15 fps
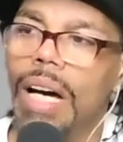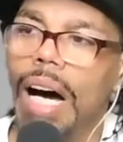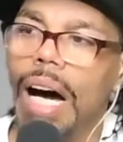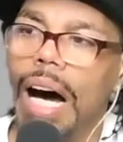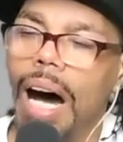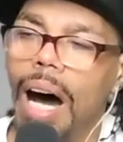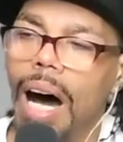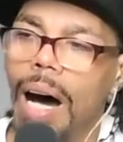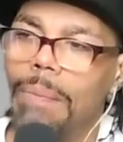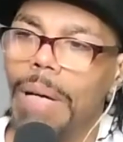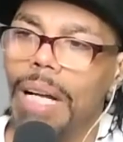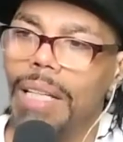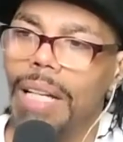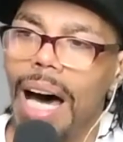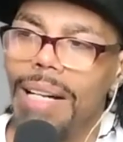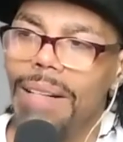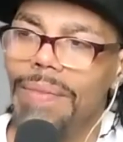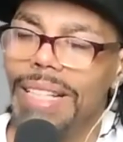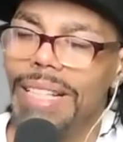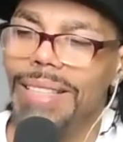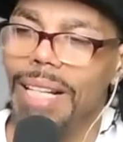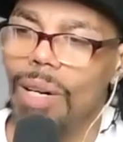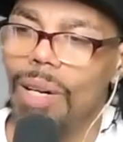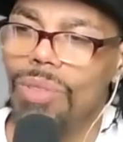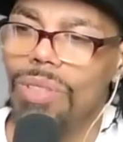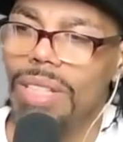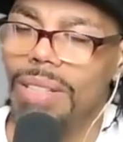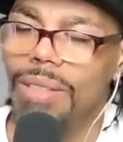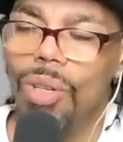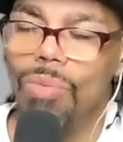A lot of the adults
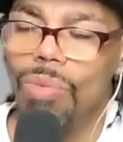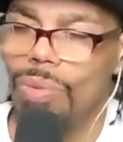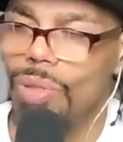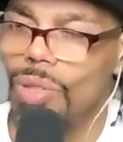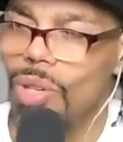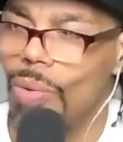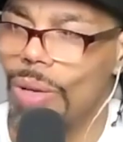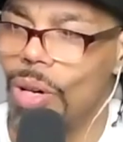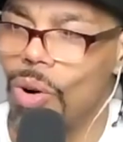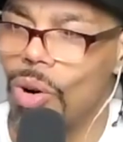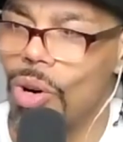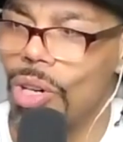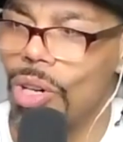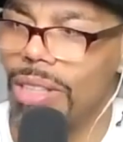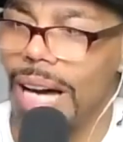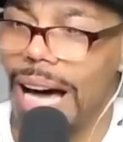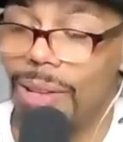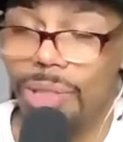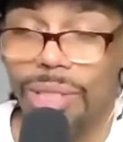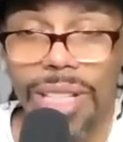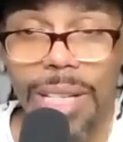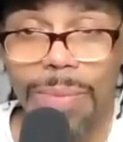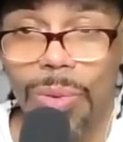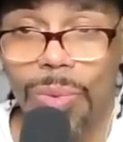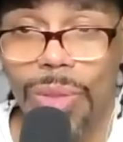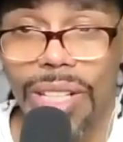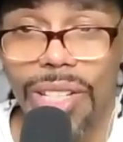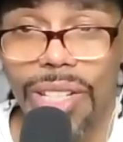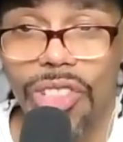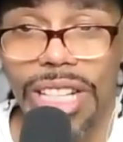didn't know what was going on. I'll just keep it
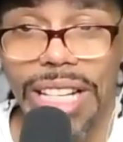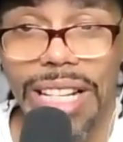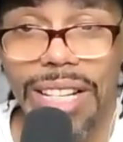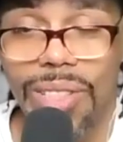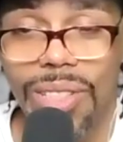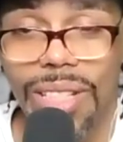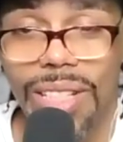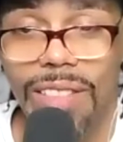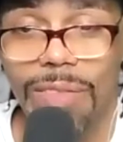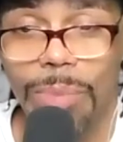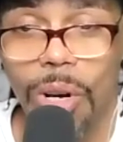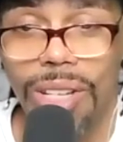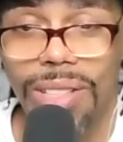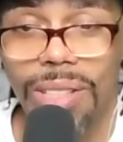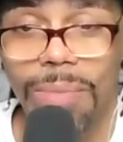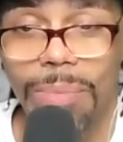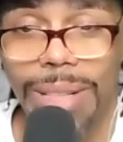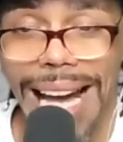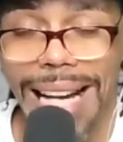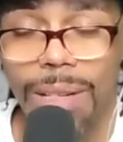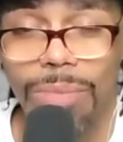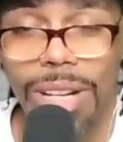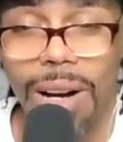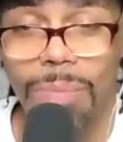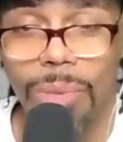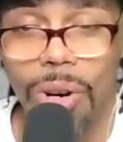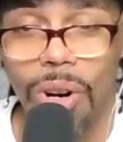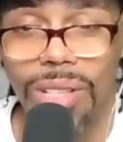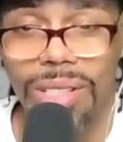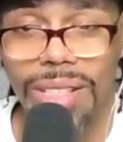100 here in the city of Boston. Black and brown
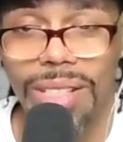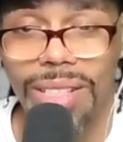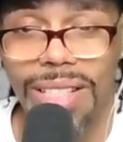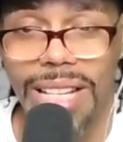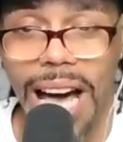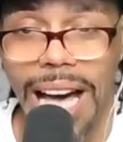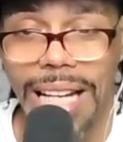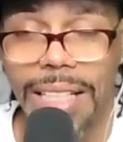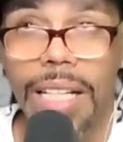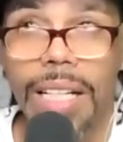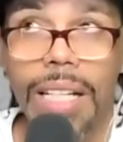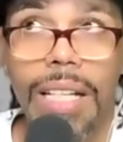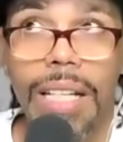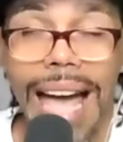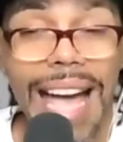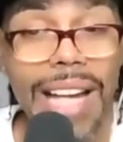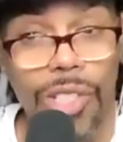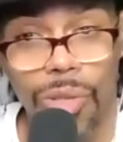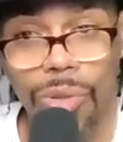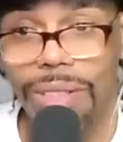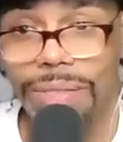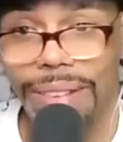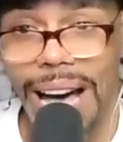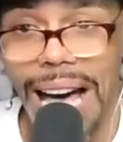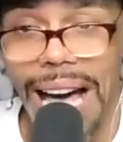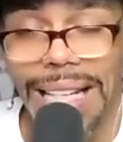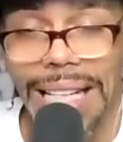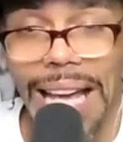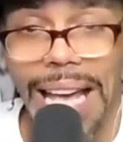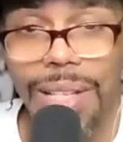Boston is not as
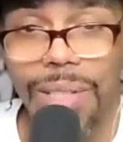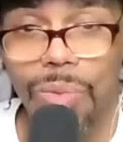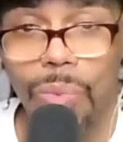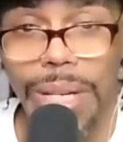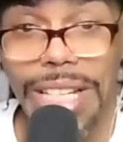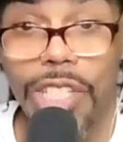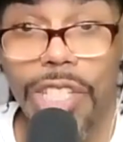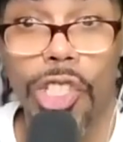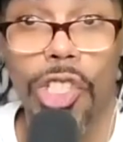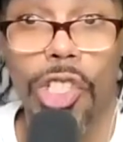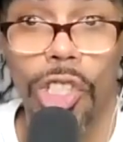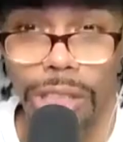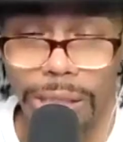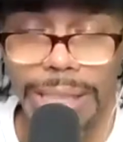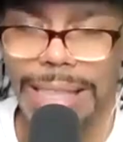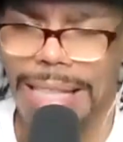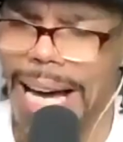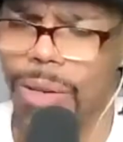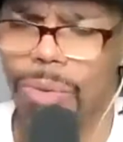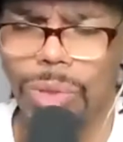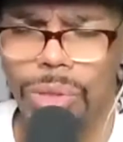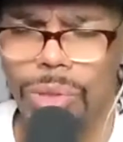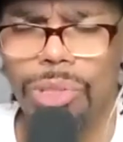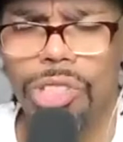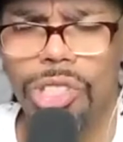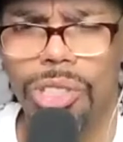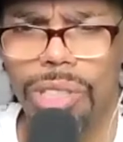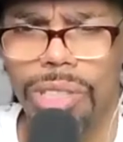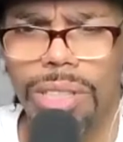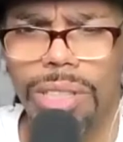unified as we should, and I don't use
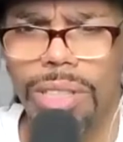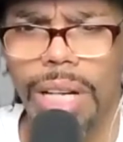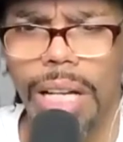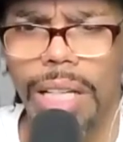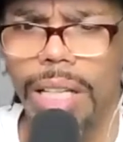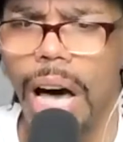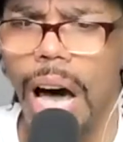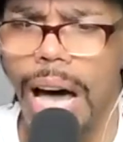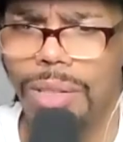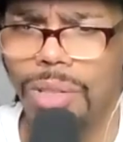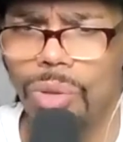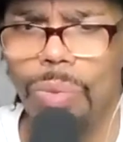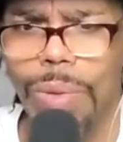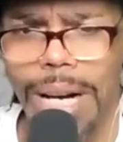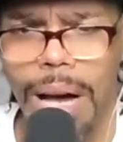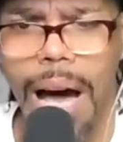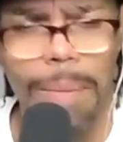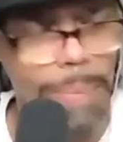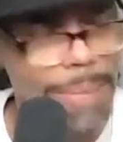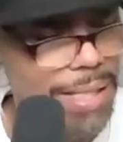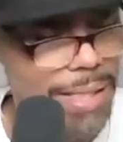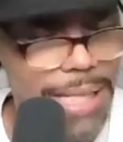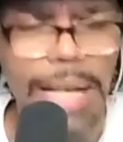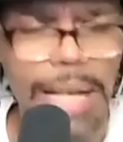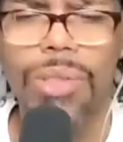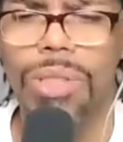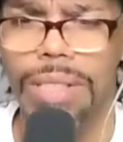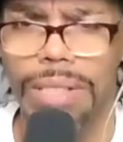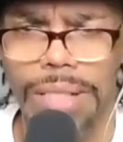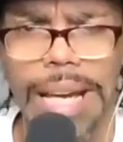should a lot. So when I'm
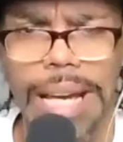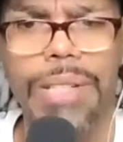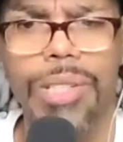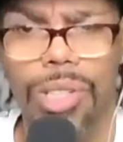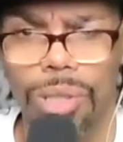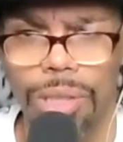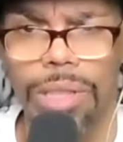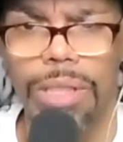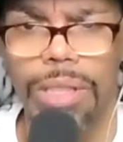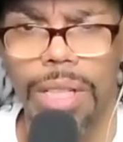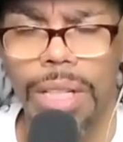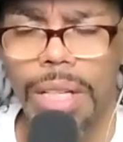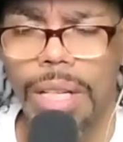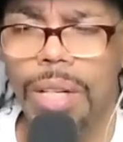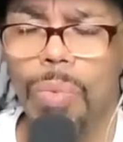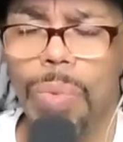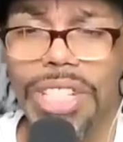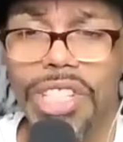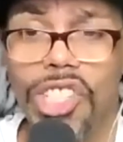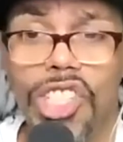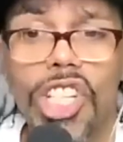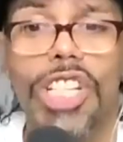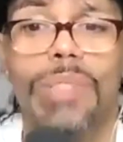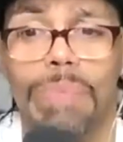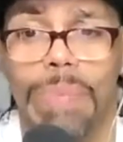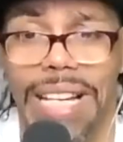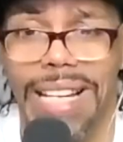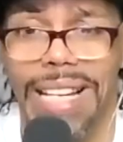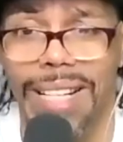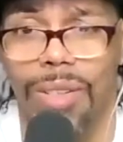intentionally saying should, we should
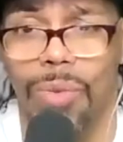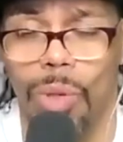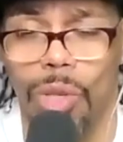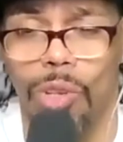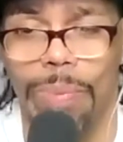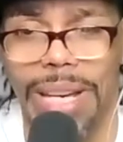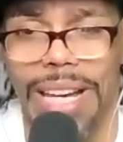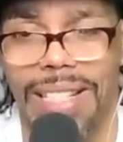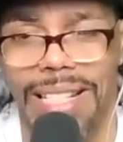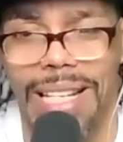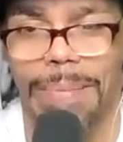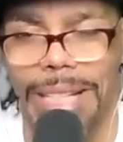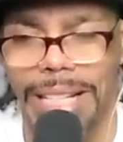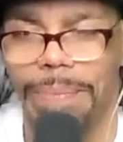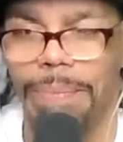be in a world pandemic.